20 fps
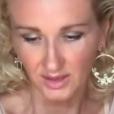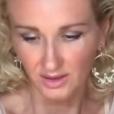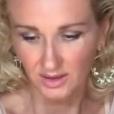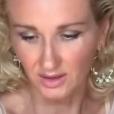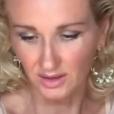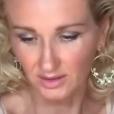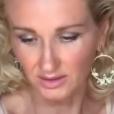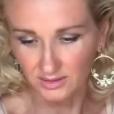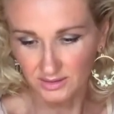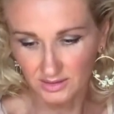
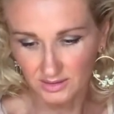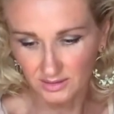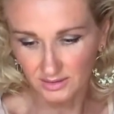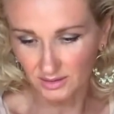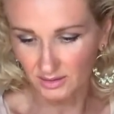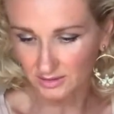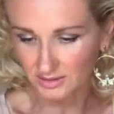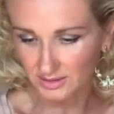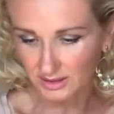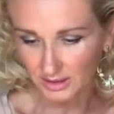
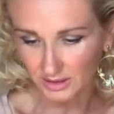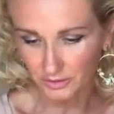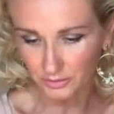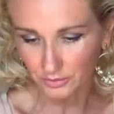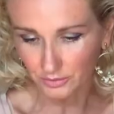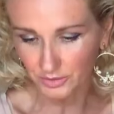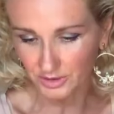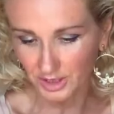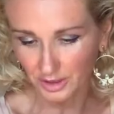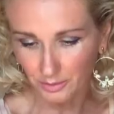
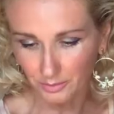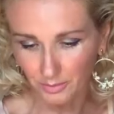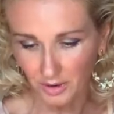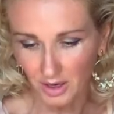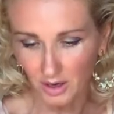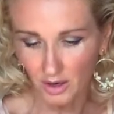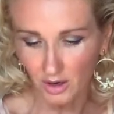scleroderma,